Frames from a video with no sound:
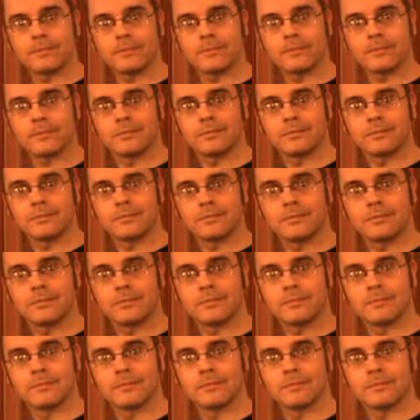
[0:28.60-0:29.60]

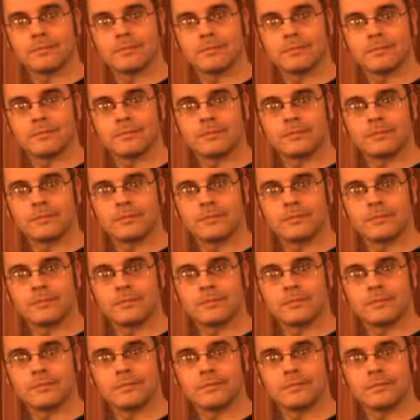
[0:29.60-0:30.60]

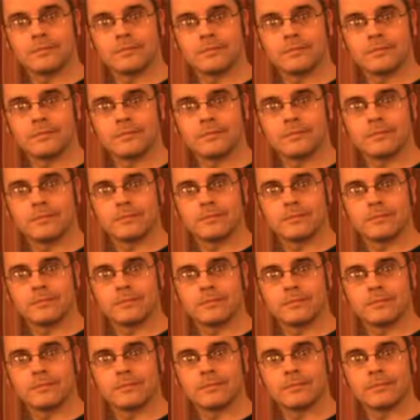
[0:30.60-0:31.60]

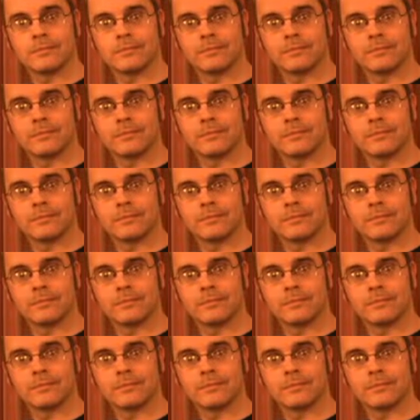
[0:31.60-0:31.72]
Nobody speaks.